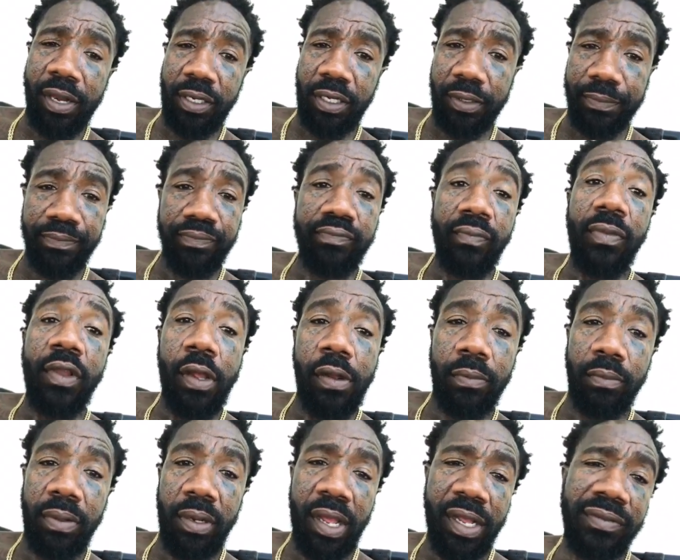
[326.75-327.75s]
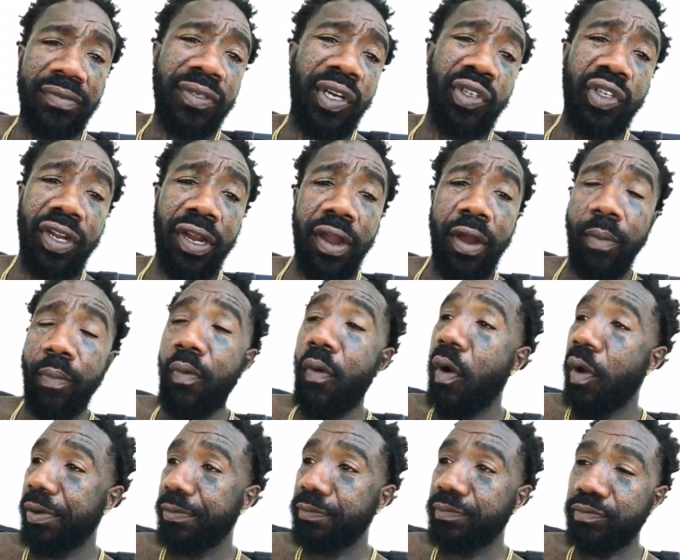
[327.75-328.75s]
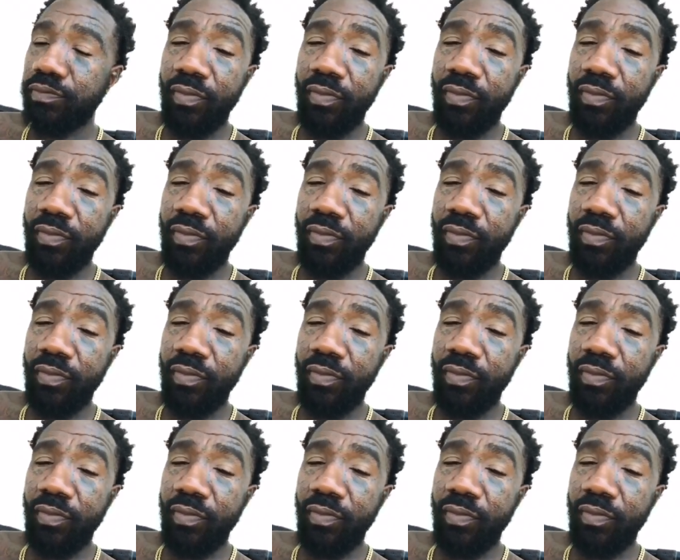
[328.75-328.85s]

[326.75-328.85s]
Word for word: D. And blood, go to the airport.